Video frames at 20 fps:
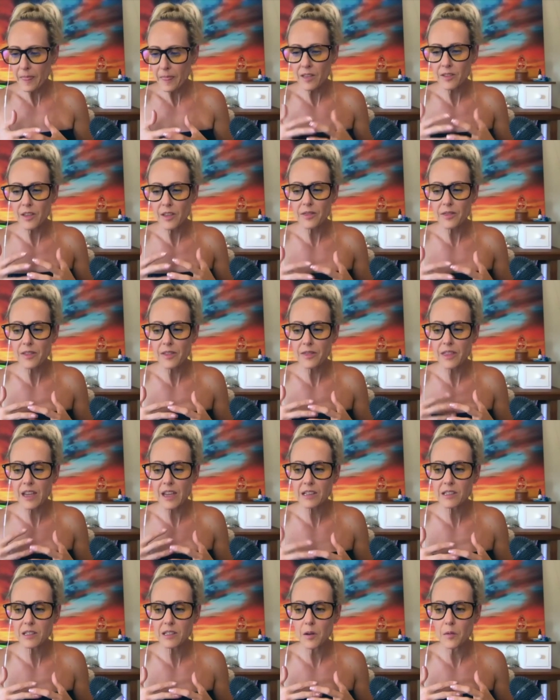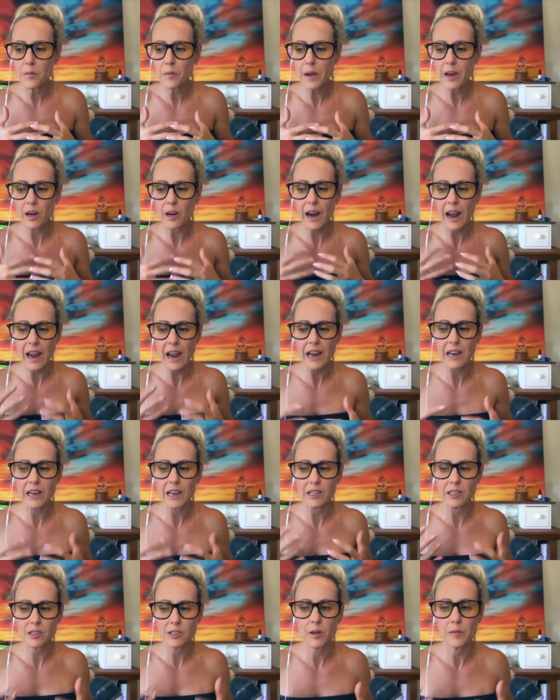the things that we are
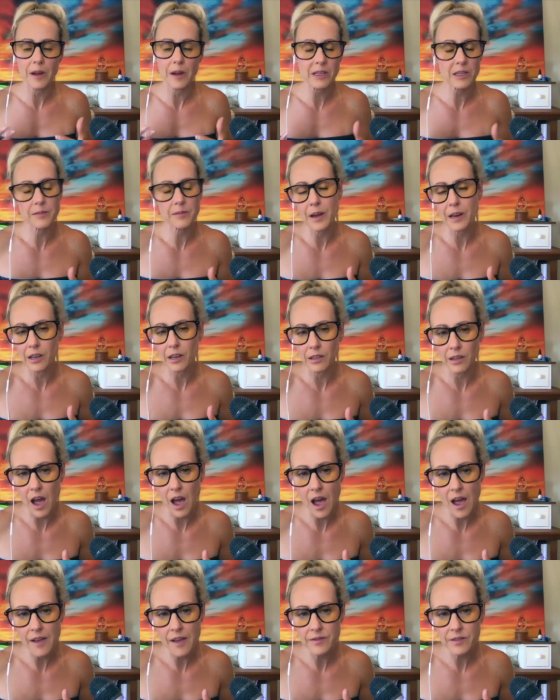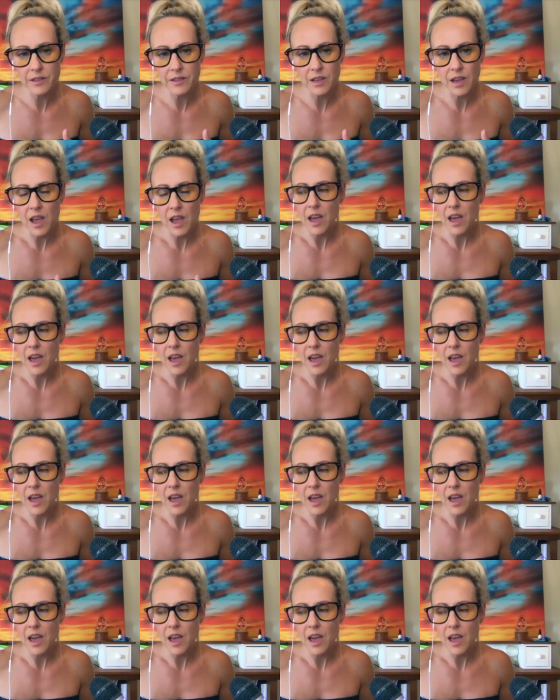hating so much about our lives,